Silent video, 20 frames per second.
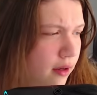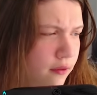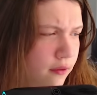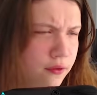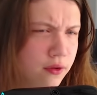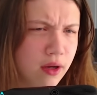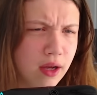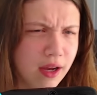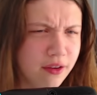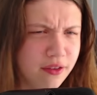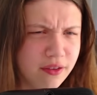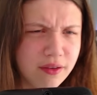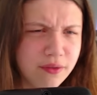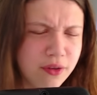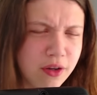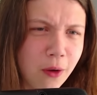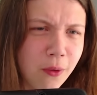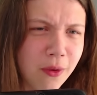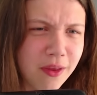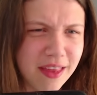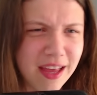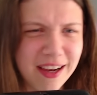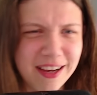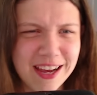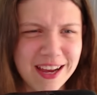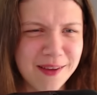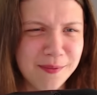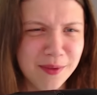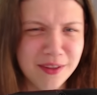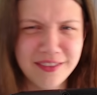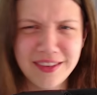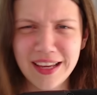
if you guys even know what that game is.